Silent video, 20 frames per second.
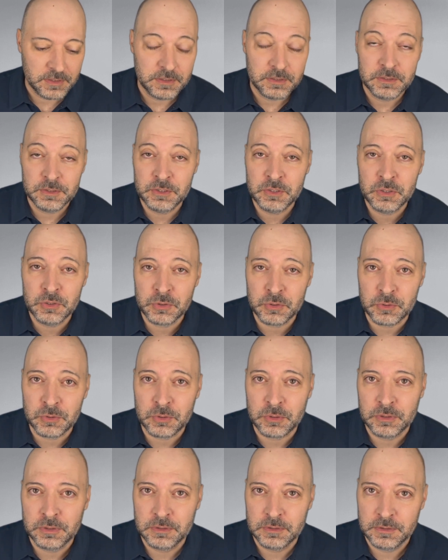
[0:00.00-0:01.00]

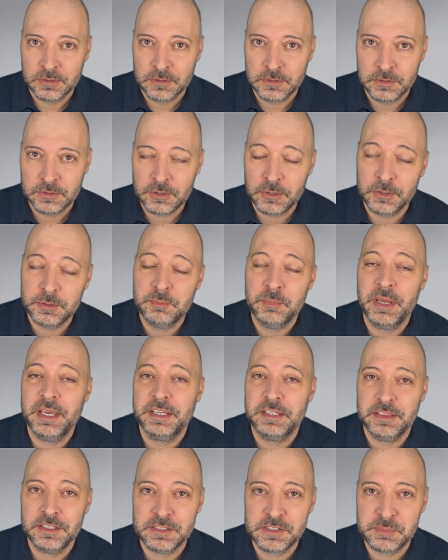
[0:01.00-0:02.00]
You could
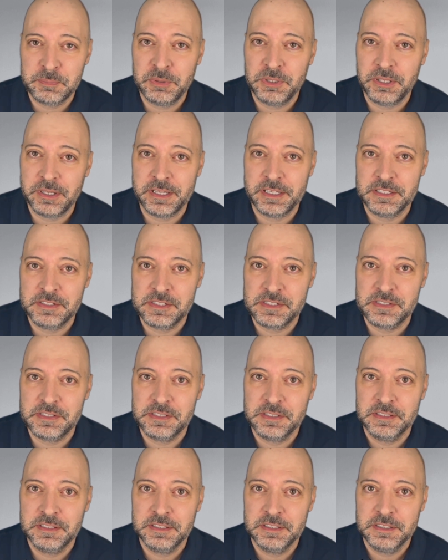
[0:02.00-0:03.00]
make this
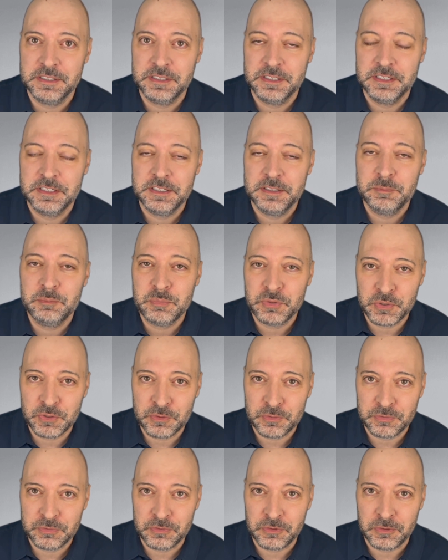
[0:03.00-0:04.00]
place
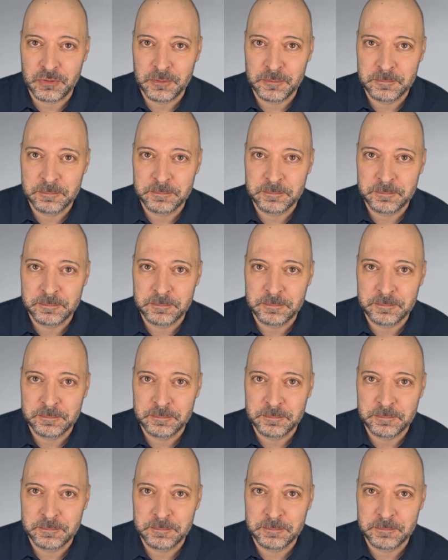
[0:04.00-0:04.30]
beautiful."